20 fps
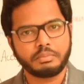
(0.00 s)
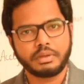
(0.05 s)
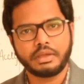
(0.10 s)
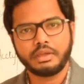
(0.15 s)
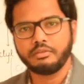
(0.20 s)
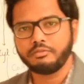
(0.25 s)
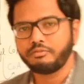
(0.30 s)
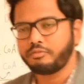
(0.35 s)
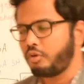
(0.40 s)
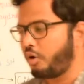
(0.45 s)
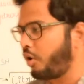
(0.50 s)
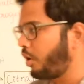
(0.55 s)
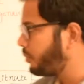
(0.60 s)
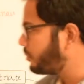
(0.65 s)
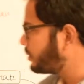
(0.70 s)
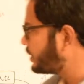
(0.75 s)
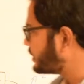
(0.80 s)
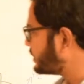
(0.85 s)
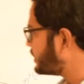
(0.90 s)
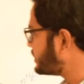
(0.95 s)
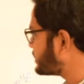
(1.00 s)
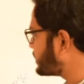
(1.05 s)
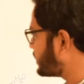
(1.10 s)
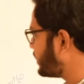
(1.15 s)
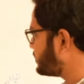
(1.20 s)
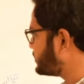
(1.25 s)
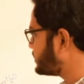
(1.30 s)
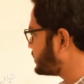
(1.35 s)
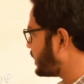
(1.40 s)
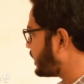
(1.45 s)
being formed in this
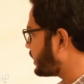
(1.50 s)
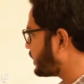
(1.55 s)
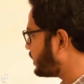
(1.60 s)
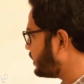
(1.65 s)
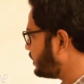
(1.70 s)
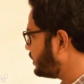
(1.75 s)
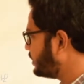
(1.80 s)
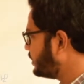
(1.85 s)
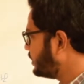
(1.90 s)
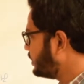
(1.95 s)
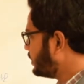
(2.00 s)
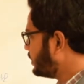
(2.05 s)
Krebs cycle,